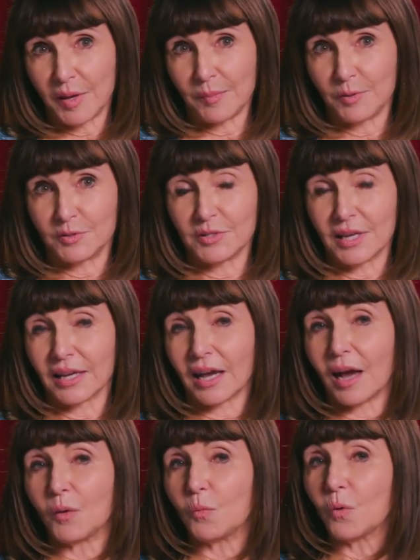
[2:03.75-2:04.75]
of paper saying,
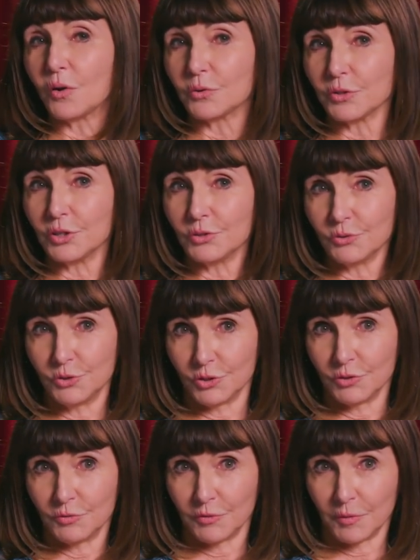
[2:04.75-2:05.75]
I won't use
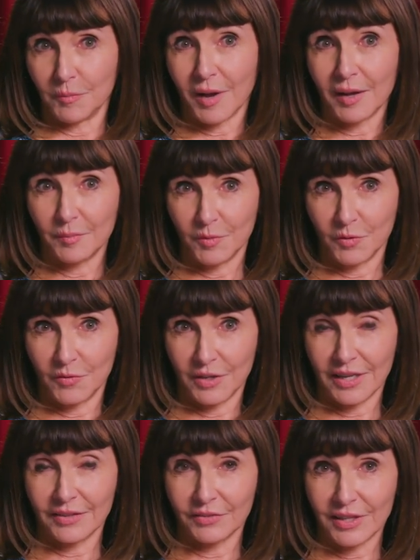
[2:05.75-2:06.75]
you for my
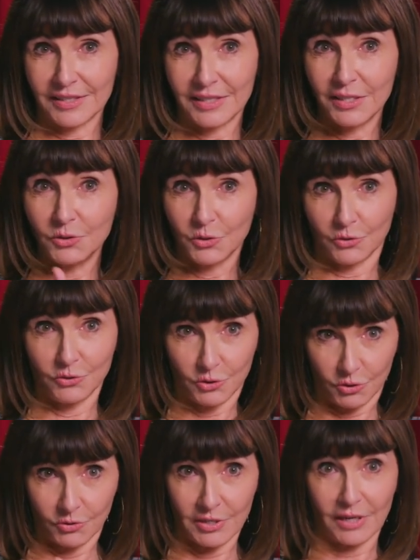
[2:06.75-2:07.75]
movie unless he
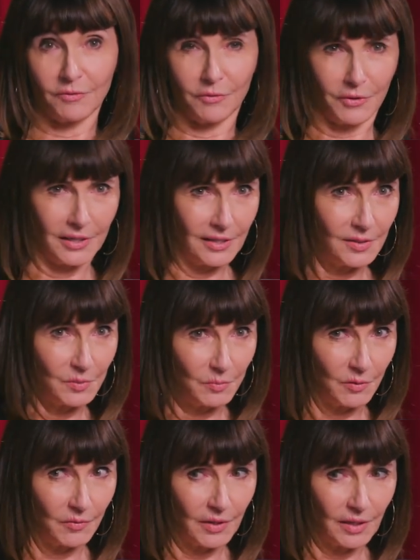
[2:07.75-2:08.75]
turns you down for his
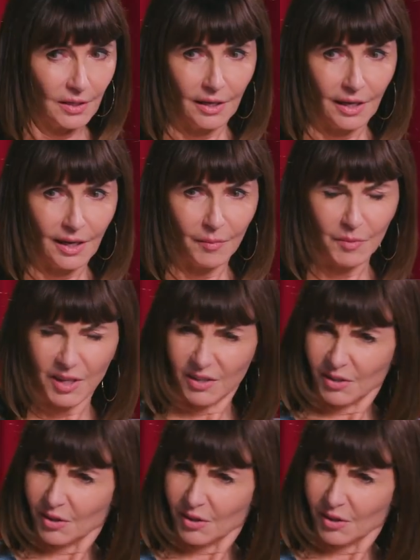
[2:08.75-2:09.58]
movie. And I'm like,